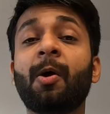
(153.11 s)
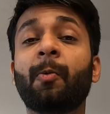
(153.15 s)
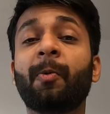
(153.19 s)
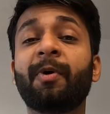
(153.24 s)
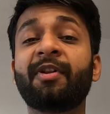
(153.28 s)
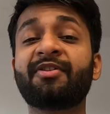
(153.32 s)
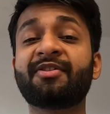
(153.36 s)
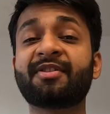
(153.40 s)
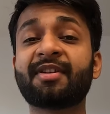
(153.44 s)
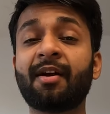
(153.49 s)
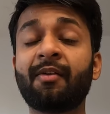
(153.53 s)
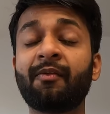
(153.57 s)

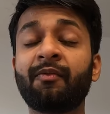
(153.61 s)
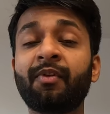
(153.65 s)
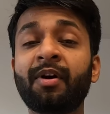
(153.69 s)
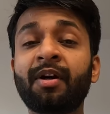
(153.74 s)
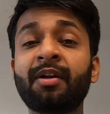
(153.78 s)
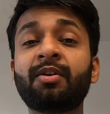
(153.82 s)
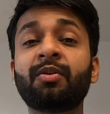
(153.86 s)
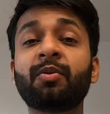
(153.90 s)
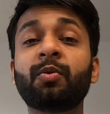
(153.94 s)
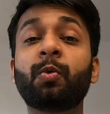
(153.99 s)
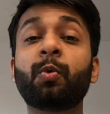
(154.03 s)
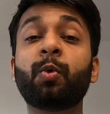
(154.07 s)
with
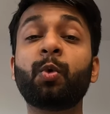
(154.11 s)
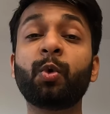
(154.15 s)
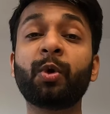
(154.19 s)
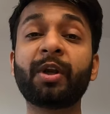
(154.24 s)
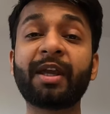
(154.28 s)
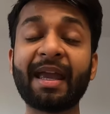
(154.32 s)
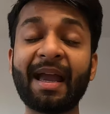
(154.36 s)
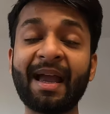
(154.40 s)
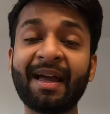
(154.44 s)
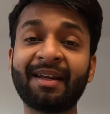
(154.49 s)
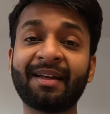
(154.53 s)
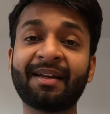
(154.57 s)
someone who
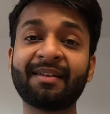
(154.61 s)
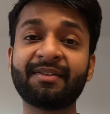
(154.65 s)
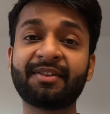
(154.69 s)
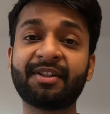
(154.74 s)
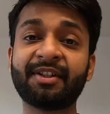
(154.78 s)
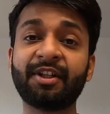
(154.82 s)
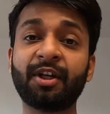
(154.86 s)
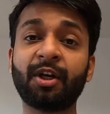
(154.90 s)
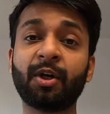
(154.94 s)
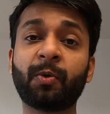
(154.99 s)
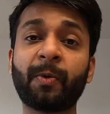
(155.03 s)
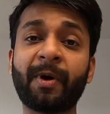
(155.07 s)
can
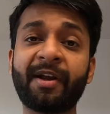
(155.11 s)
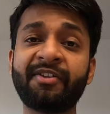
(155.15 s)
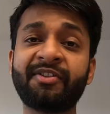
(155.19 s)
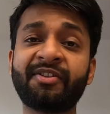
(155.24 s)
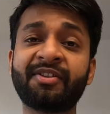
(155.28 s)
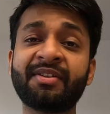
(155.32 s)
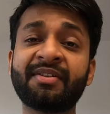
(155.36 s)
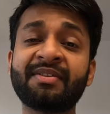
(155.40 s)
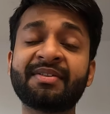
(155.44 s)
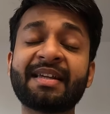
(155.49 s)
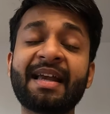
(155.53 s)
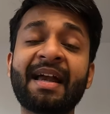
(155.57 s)
answer your
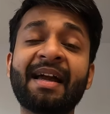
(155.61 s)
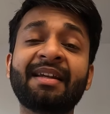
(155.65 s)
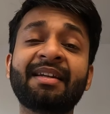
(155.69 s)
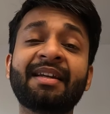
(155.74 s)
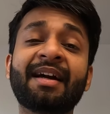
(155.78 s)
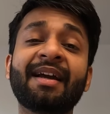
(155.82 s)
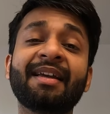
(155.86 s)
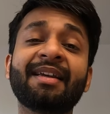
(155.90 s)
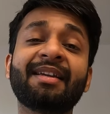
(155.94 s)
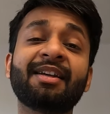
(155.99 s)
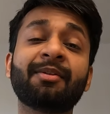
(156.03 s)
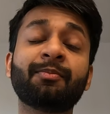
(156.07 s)
questions
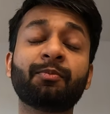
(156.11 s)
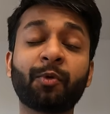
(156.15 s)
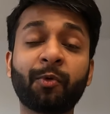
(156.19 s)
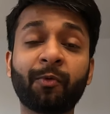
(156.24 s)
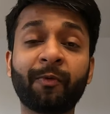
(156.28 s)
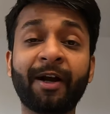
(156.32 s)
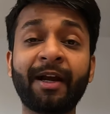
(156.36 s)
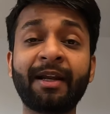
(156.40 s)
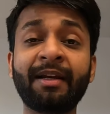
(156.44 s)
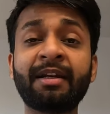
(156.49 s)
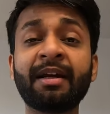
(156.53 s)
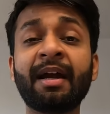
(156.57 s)
and I can
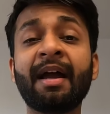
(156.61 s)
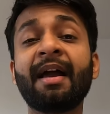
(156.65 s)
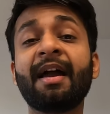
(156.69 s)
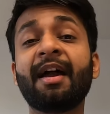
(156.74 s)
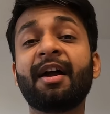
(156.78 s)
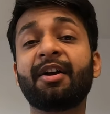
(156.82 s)
provide